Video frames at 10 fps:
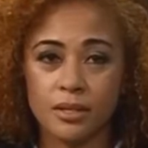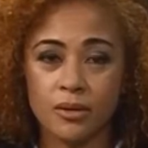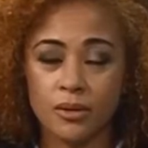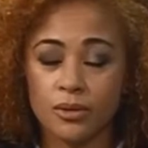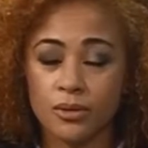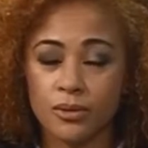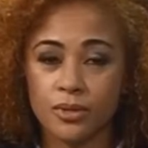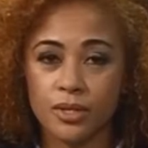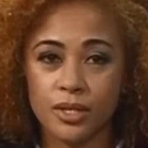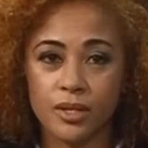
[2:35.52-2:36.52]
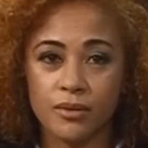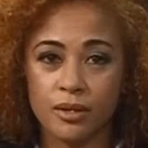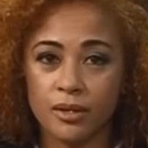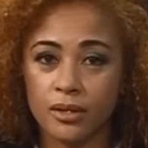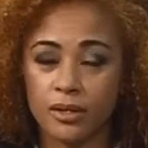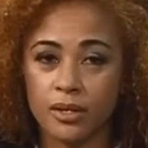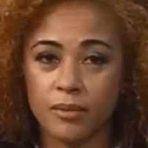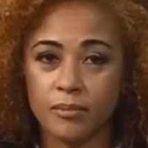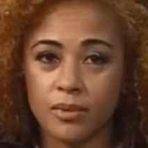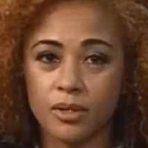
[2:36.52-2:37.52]
Although the
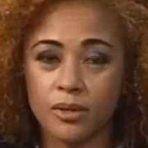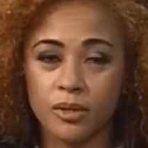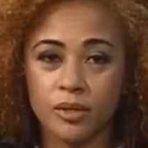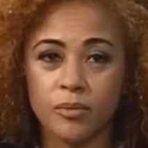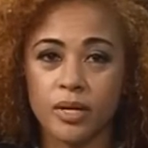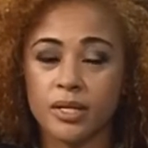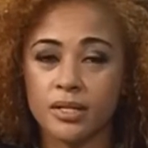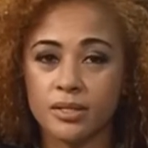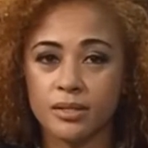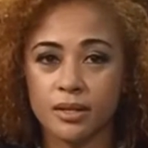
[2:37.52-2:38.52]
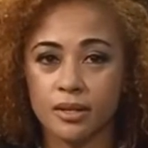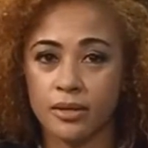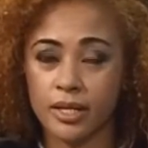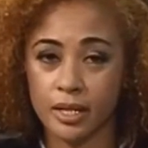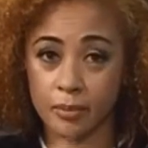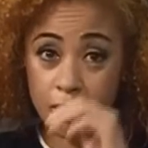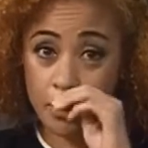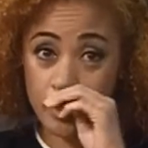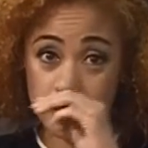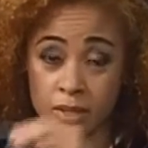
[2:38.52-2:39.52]
local competitors are really up in
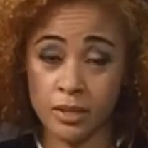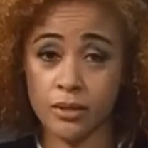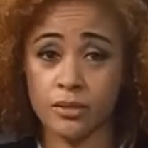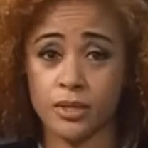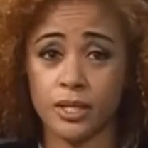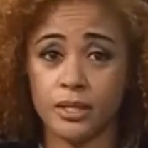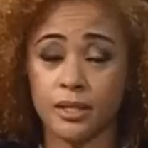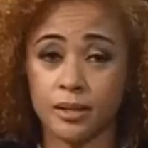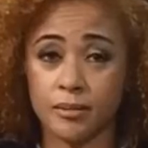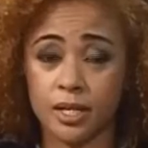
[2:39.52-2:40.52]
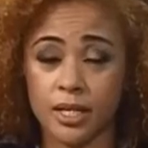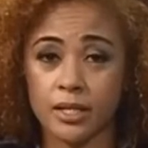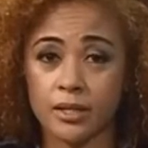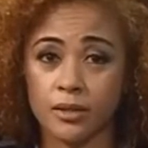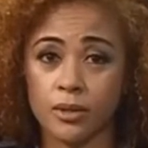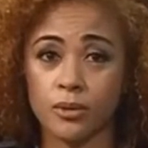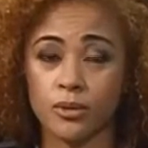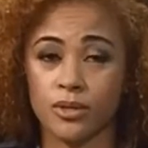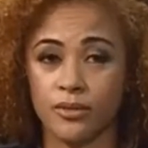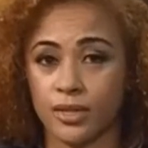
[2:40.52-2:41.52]
arms, they're not really liking the whole.
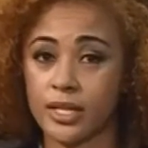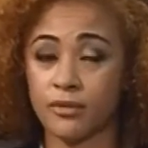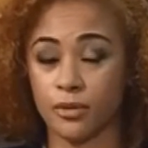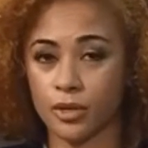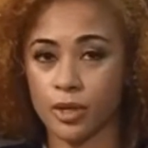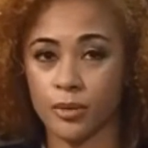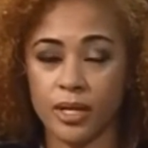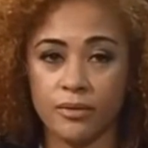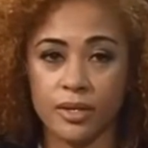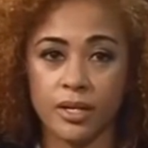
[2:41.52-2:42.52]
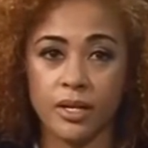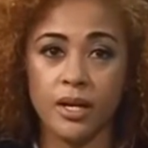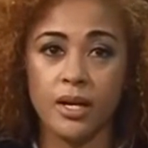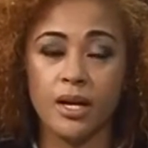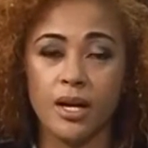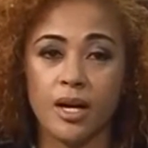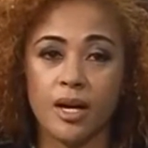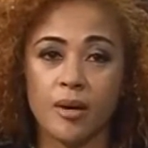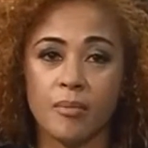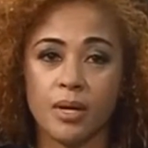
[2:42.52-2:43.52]
They feel like Vodacom will have an
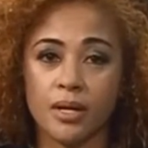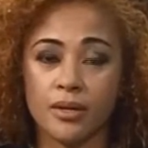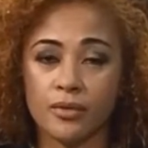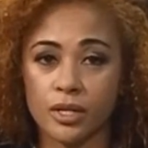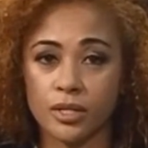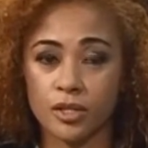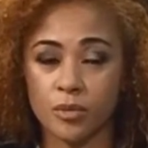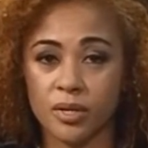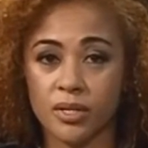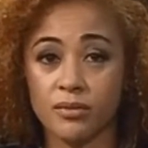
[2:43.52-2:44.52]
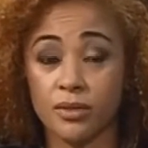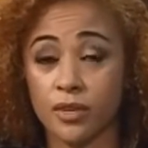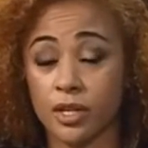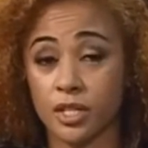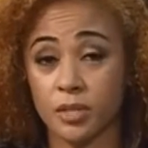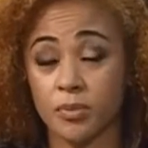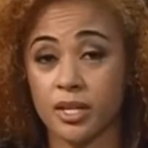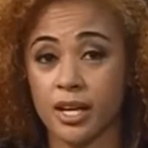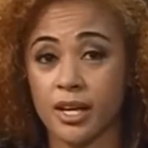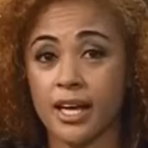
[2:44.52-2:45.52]
advantage, a competitive advantage, but
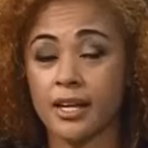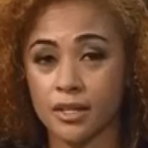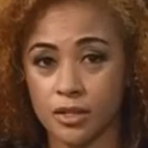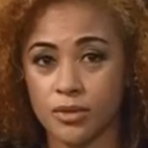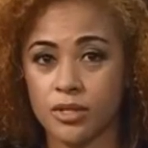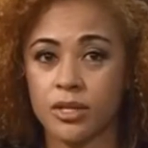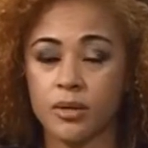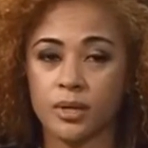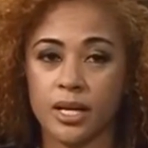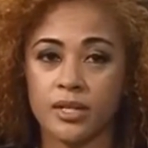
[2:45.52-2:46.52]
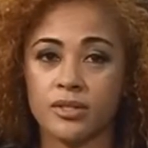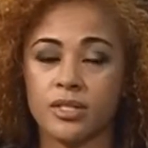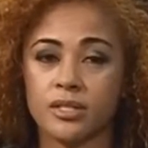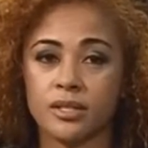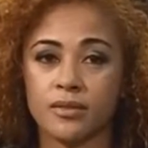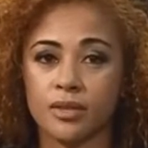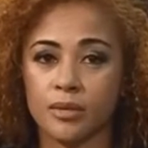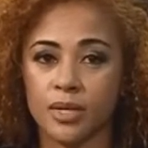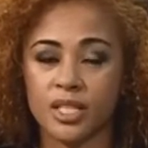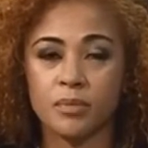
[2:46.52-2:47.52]
adding Neotel will actually just
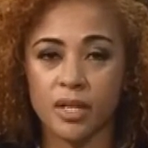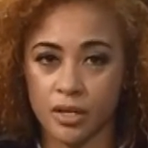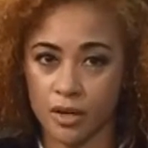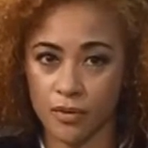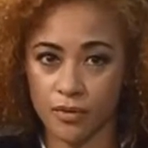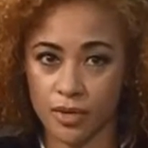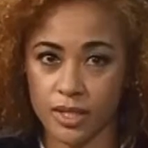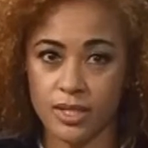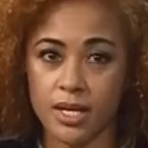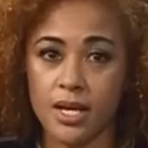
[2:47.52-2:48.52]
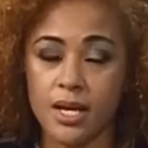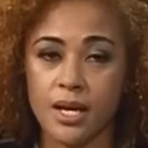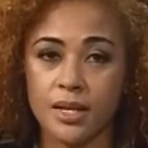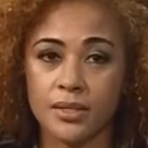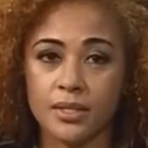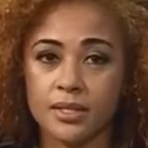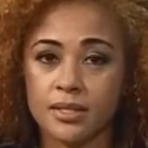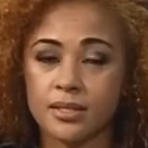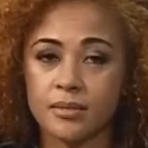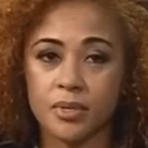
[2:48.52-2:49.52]
expand their offerings, and this
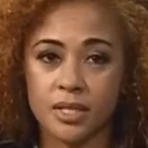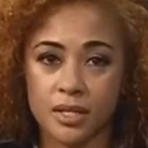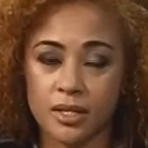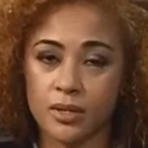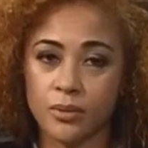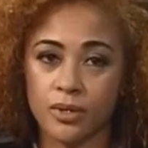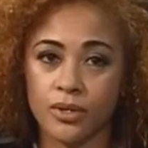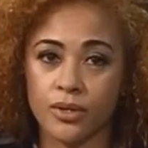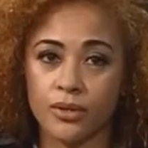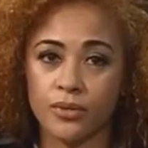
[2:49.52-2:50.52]
is particularly with the